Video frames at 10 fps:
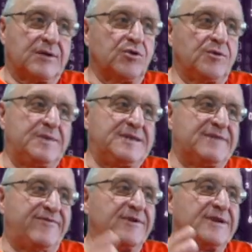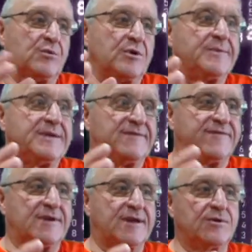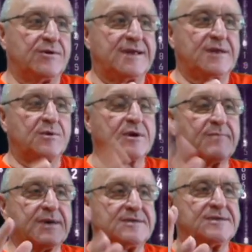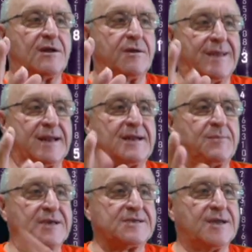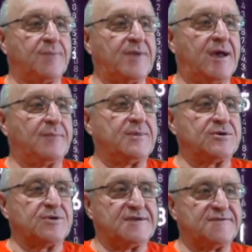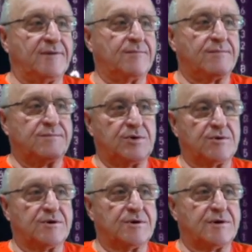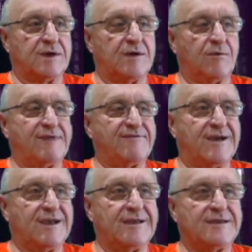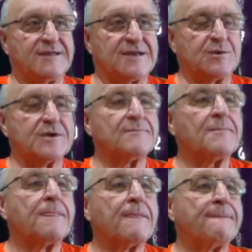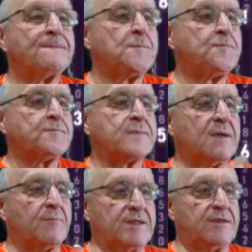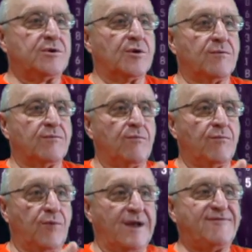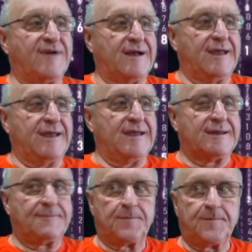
It could be different. It will be different on your network because it automatically picks up the IP address from your uh, Wi-Fi network. But your Wi-Fi